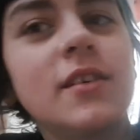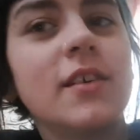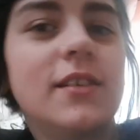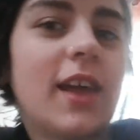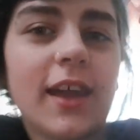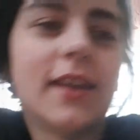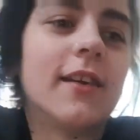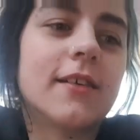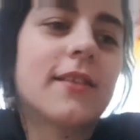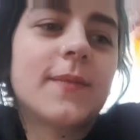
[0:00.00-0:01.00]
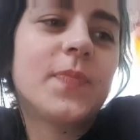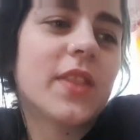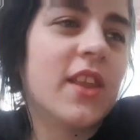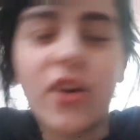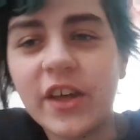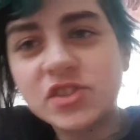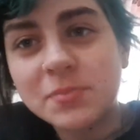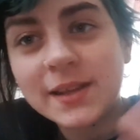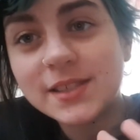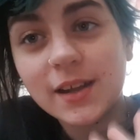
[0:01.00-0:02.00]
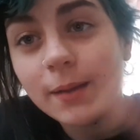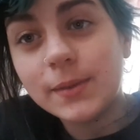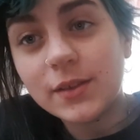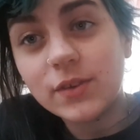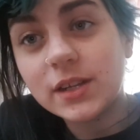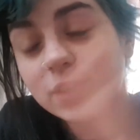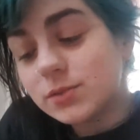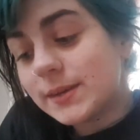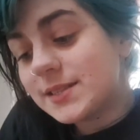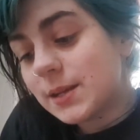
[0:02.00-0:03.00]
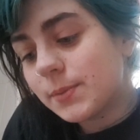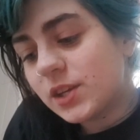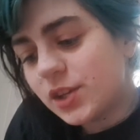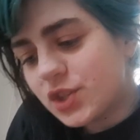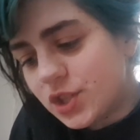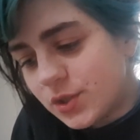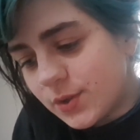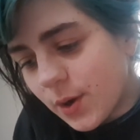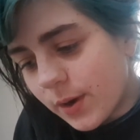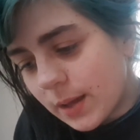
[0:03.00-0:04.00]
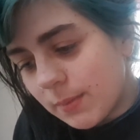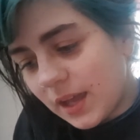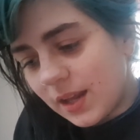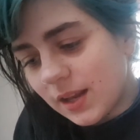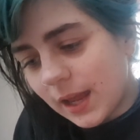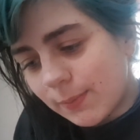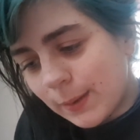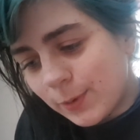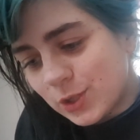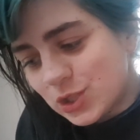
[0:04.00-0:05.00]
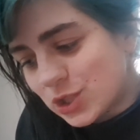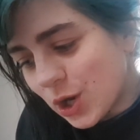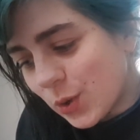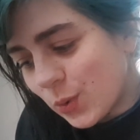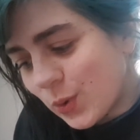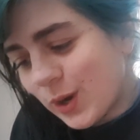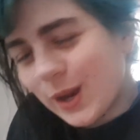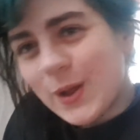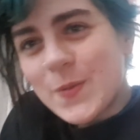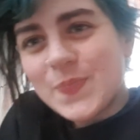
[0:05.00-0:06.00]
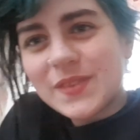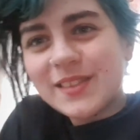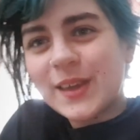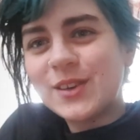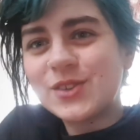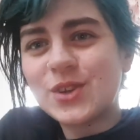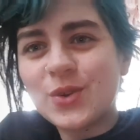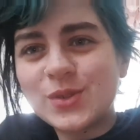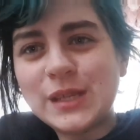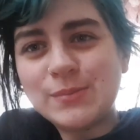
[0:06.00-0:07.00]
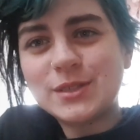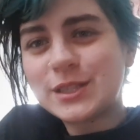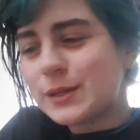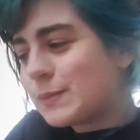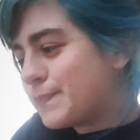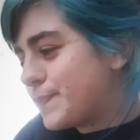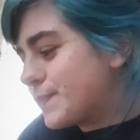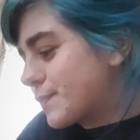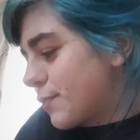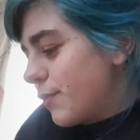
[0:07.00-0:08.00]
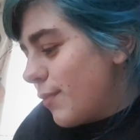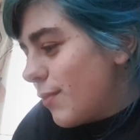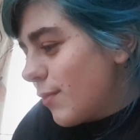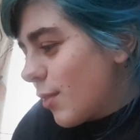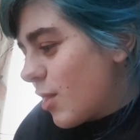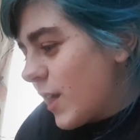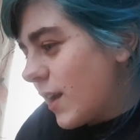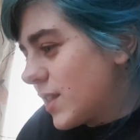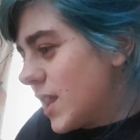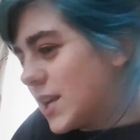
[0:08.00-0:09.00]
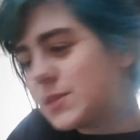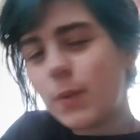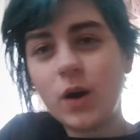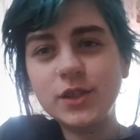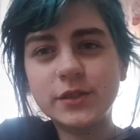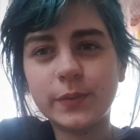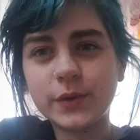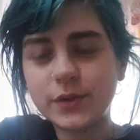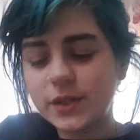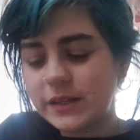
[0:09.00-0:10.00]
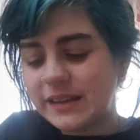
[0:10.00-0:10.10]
Like, they're not that dramatic. I'm being really dramatic, but you know what I mean? Like, people just don't, they just don't seem to think that that's possible.